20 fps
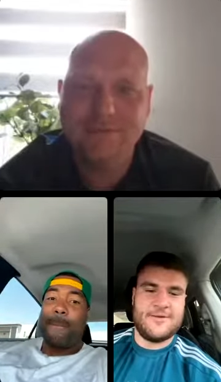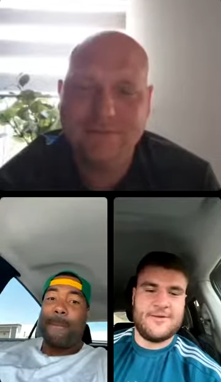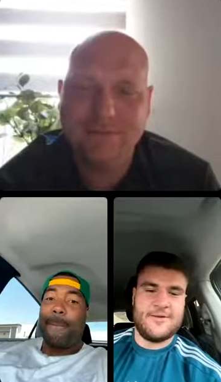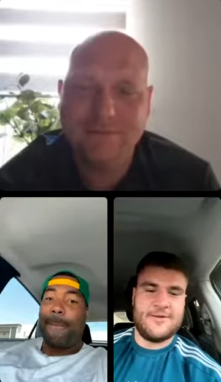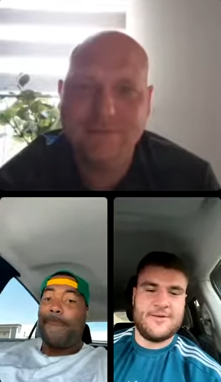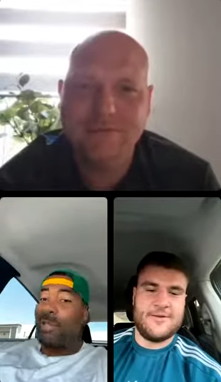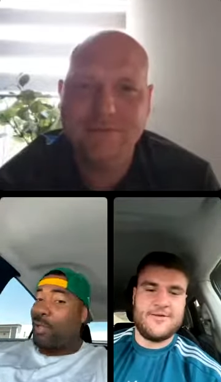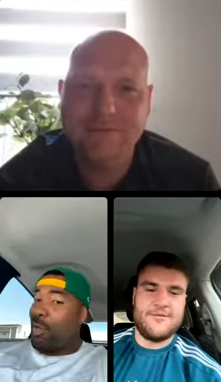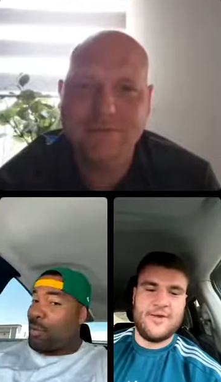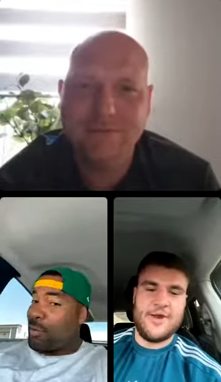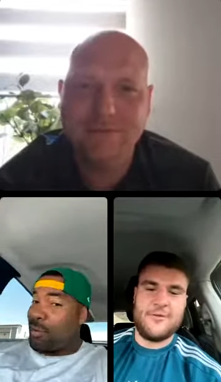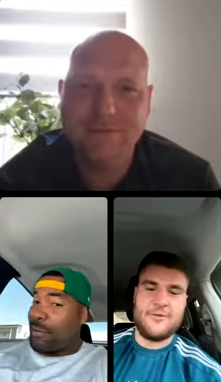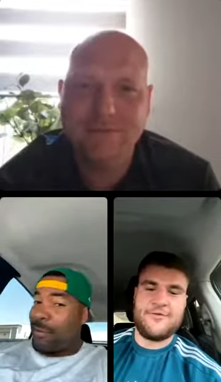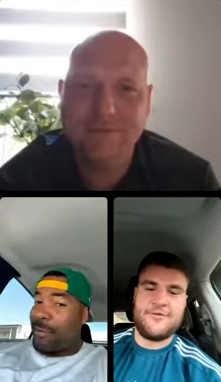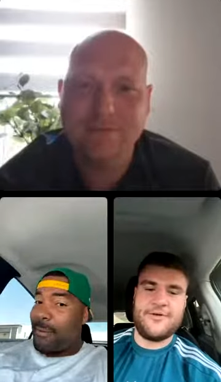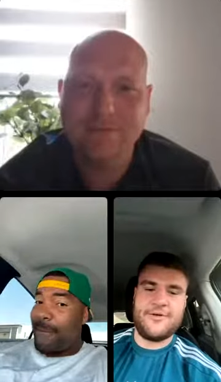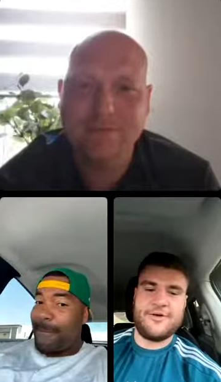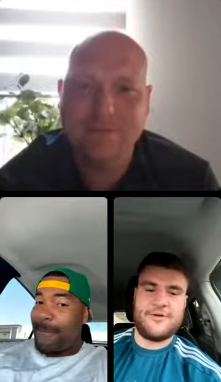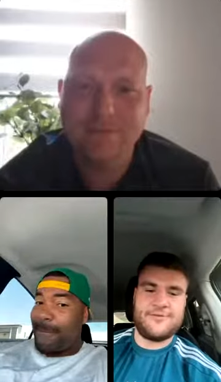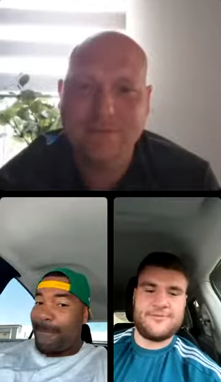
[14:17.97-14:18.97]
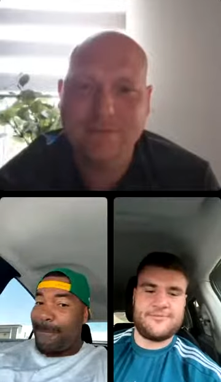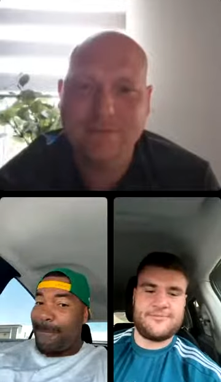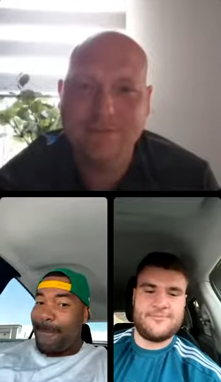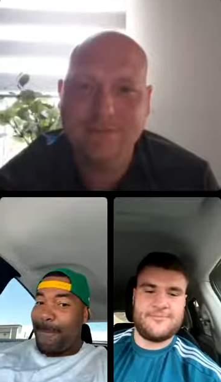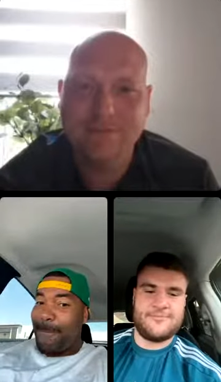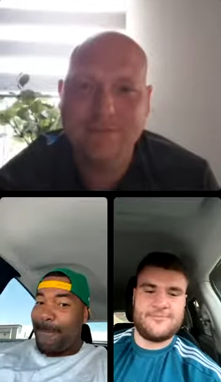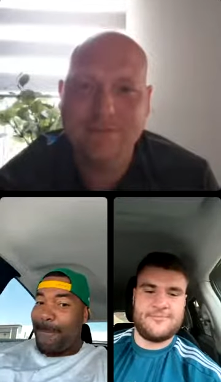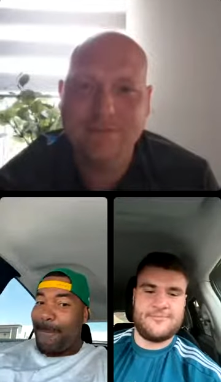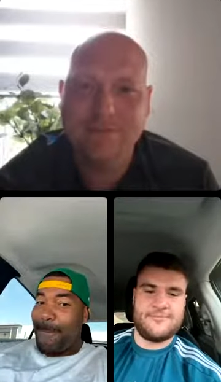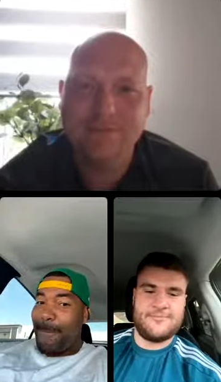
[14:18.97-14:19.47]
Speaker 1: Excuse me. Let me finish.
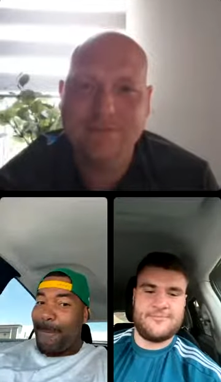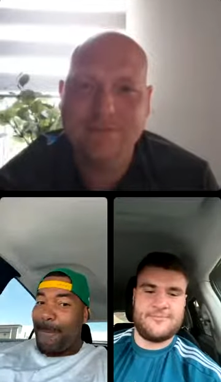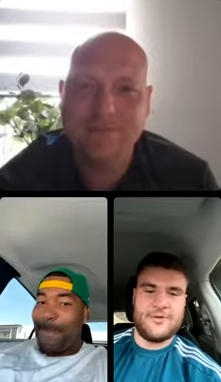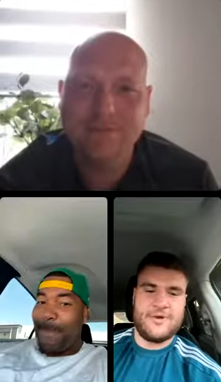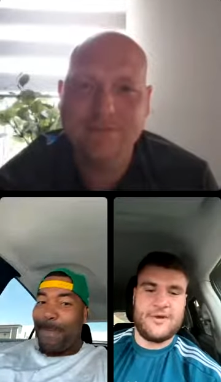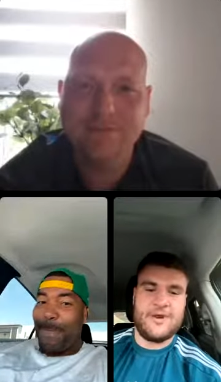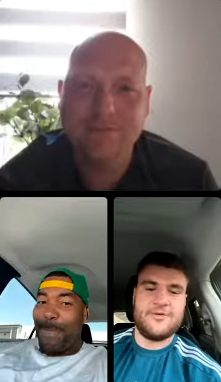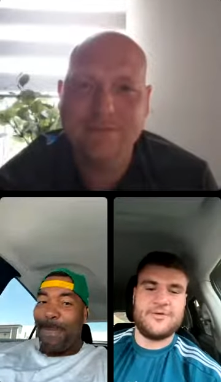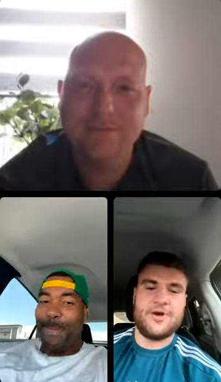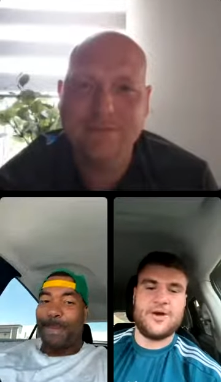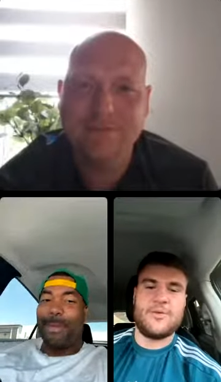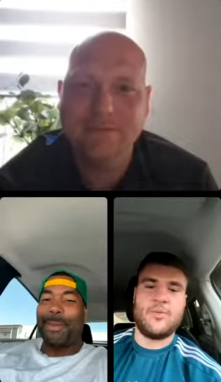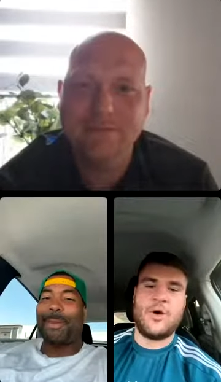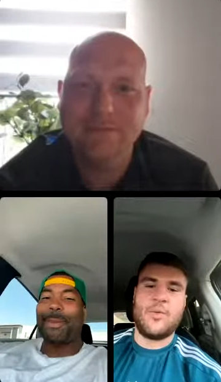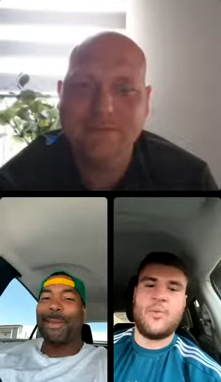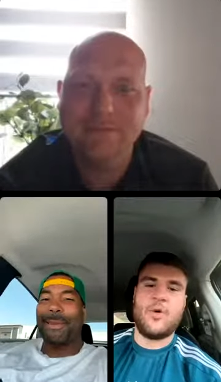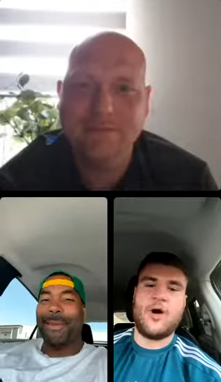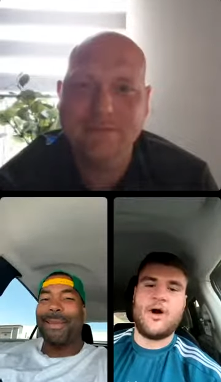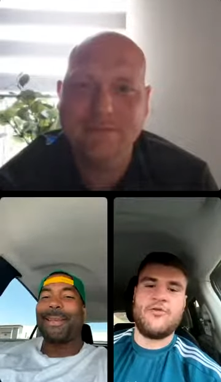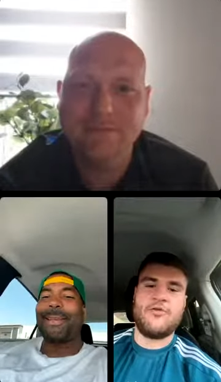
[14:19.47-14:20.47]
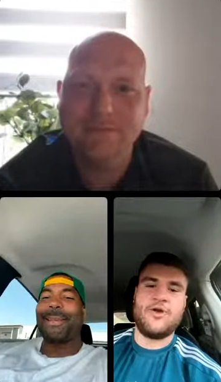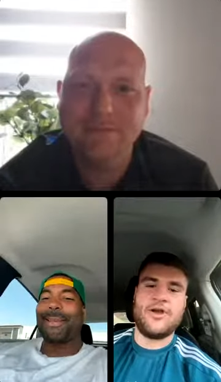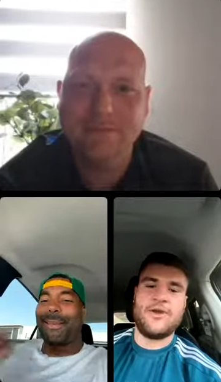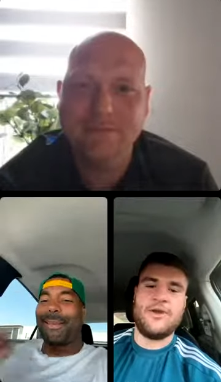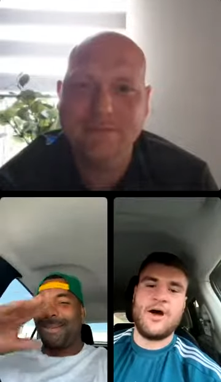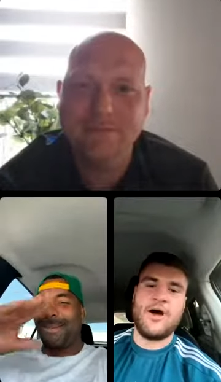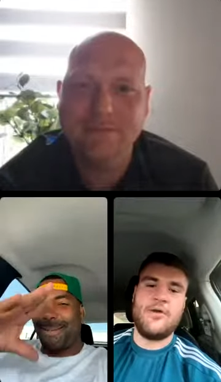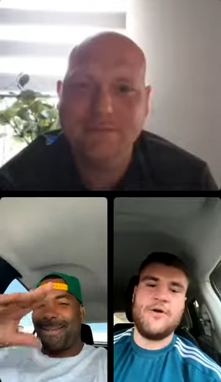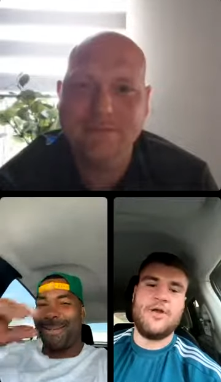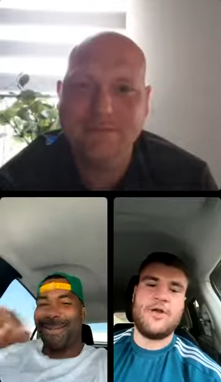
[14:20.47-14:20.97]
There's only one way I really
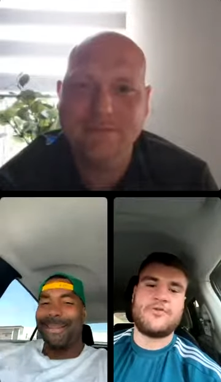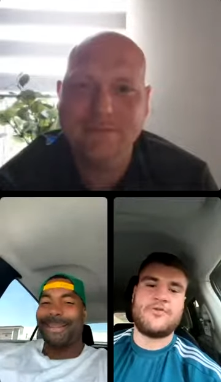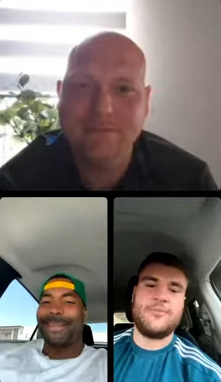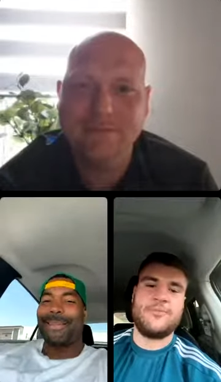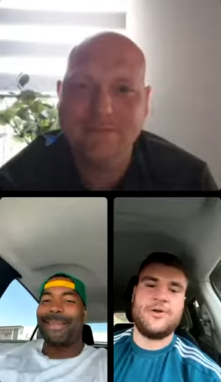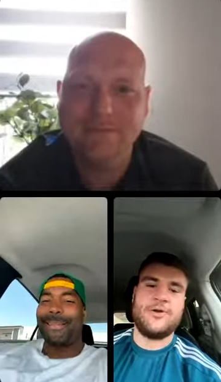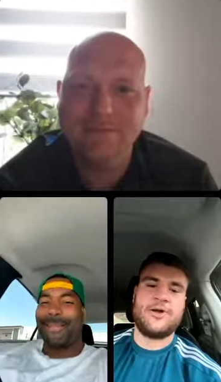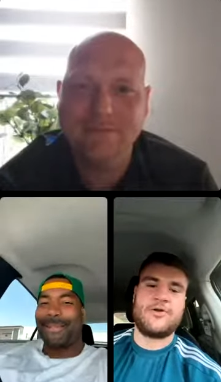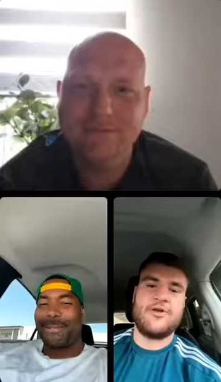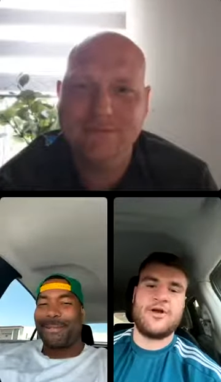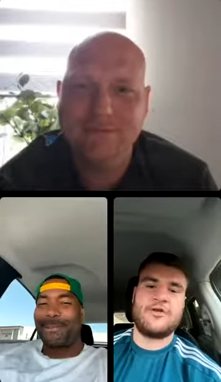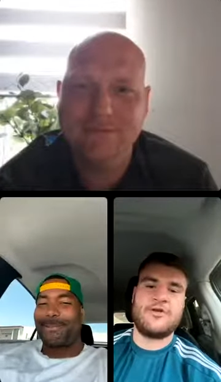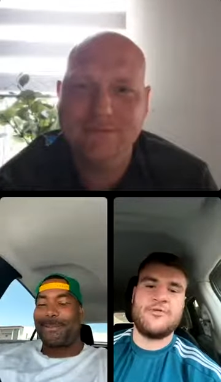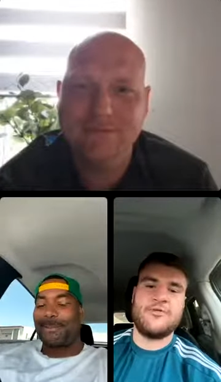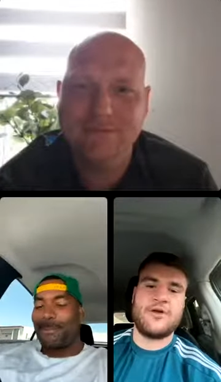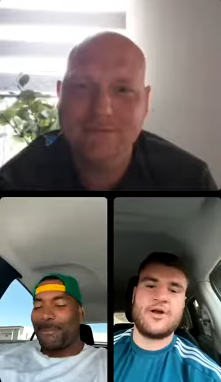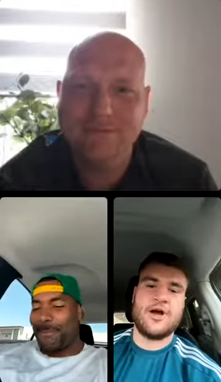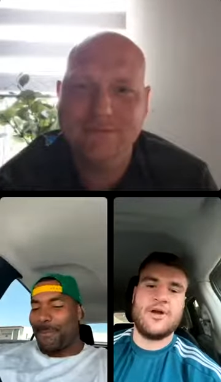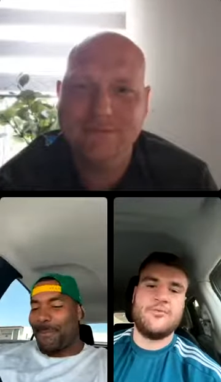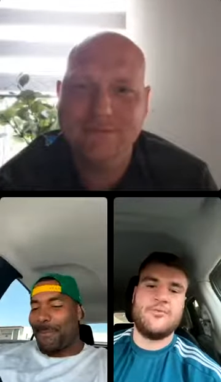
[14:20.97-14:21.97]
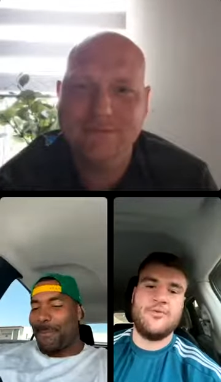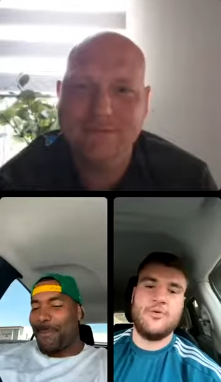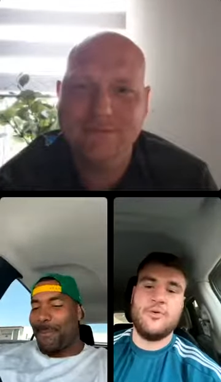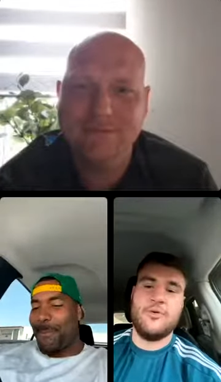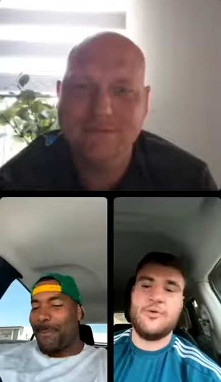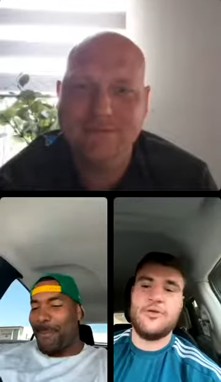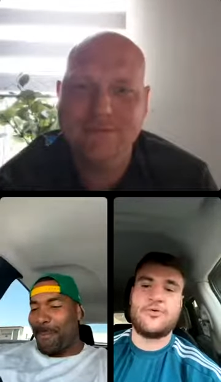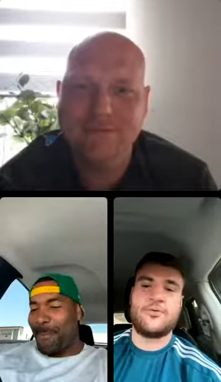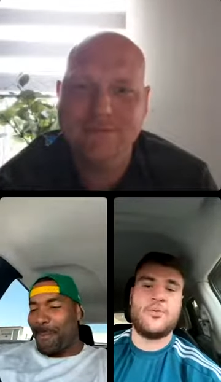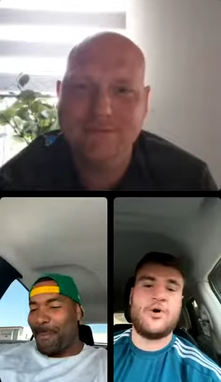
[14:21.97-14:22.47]
know, and that's to be aggressive and come
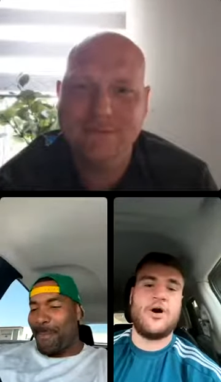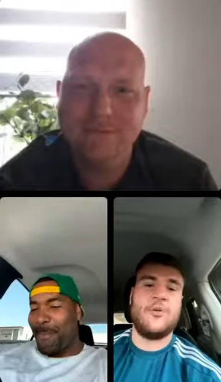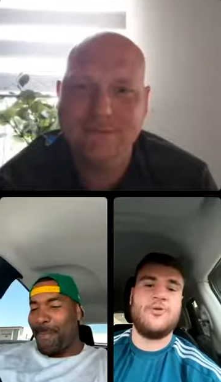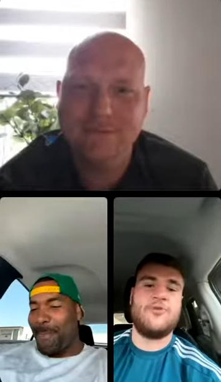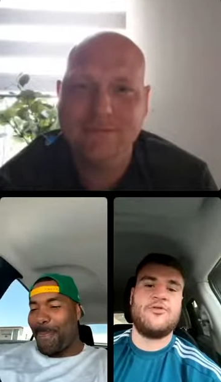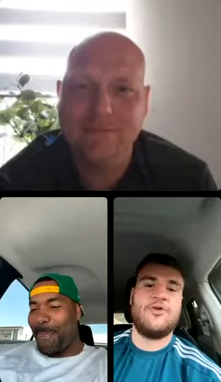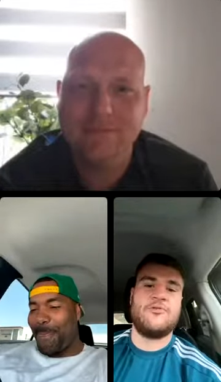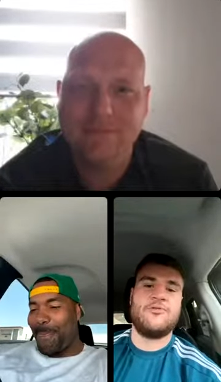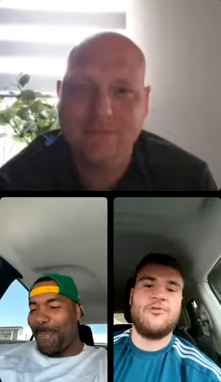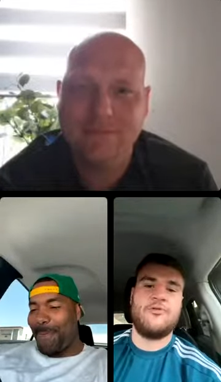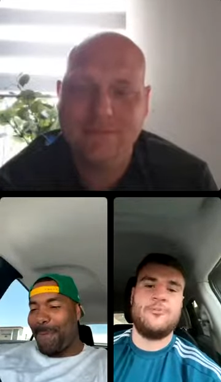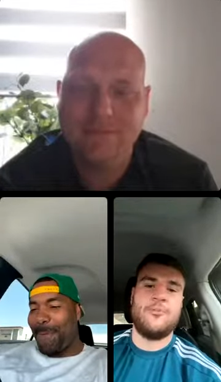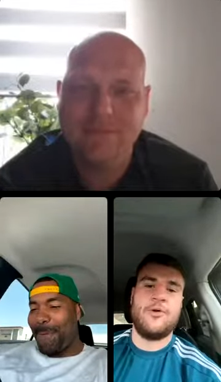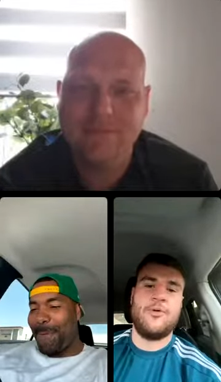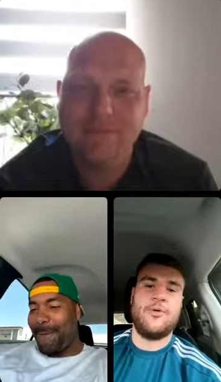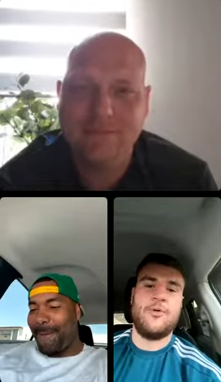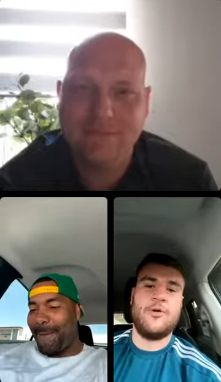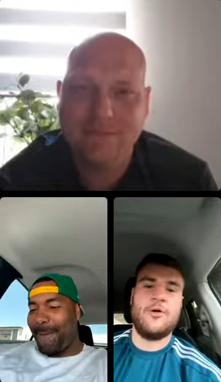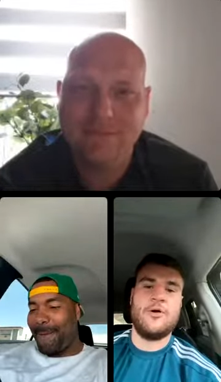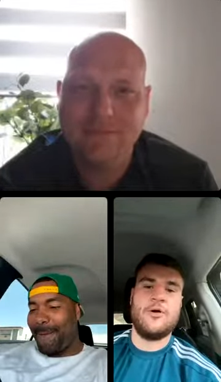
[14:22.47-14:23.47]
forward. That's why I'm the Romford Bull.